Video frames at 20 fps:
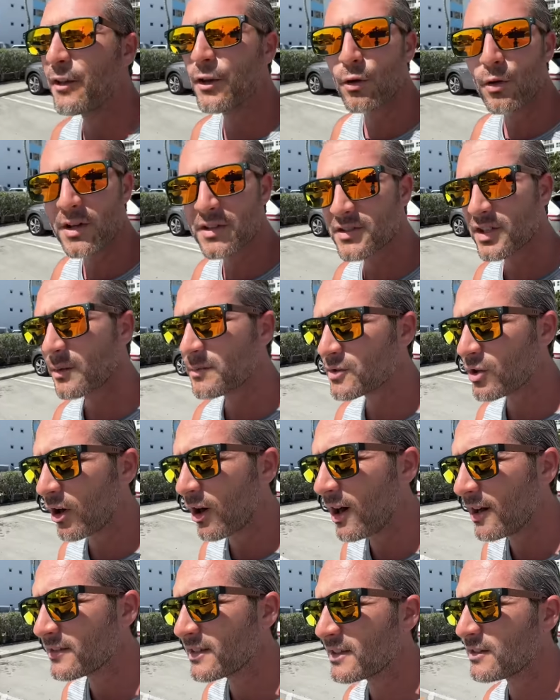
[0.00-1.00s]
there is some
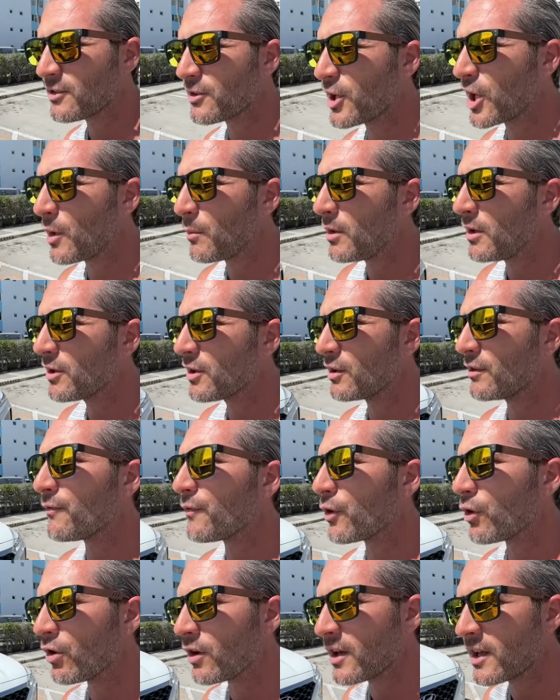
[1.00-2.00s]
talk that they're going to be
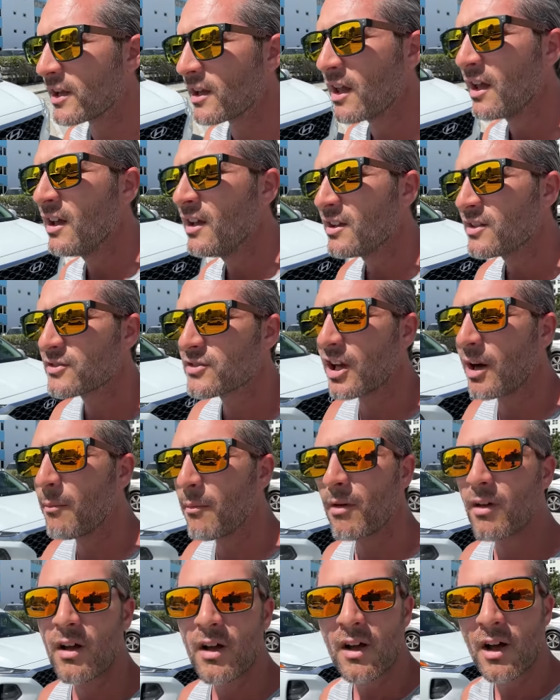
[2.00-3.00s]
converting some
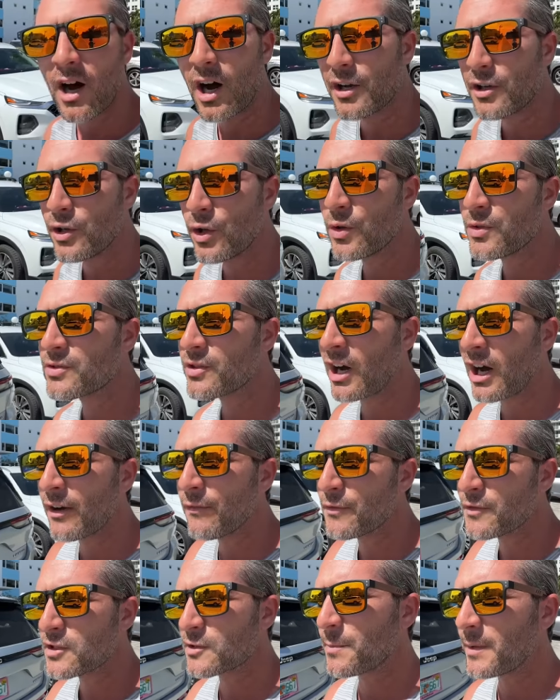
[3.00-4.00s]
unused
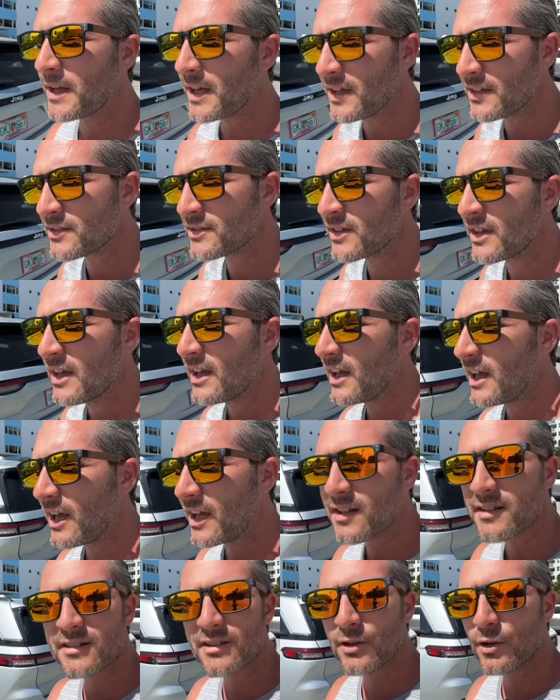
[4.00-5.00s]
office space
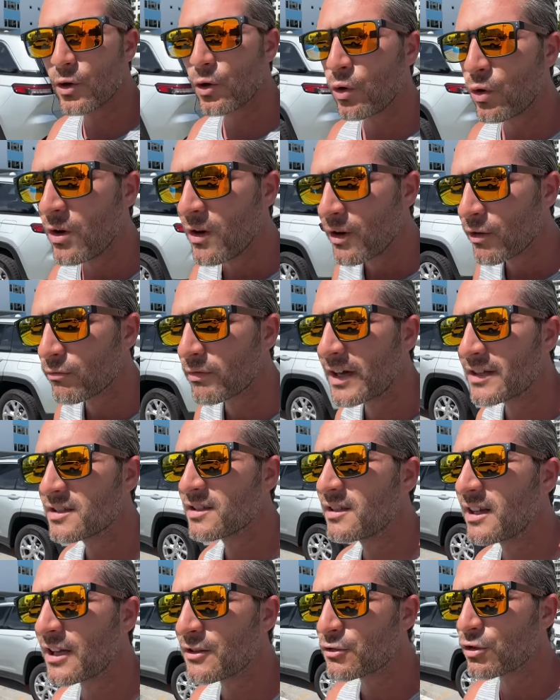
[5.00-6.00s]
into
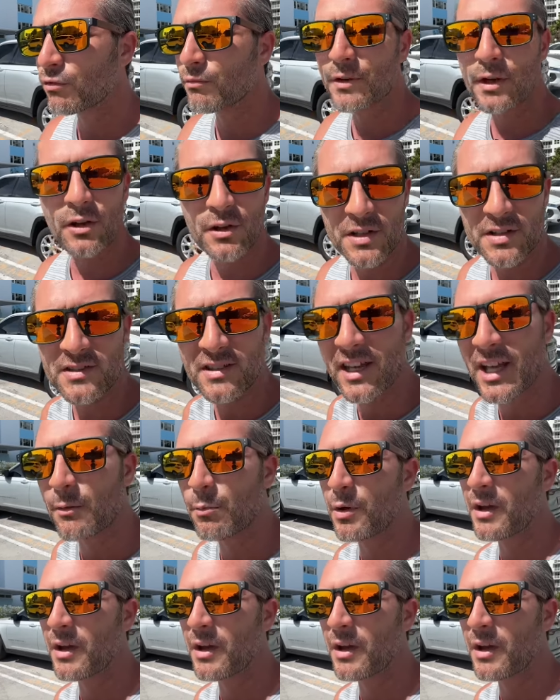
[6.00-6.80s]
residential real estate.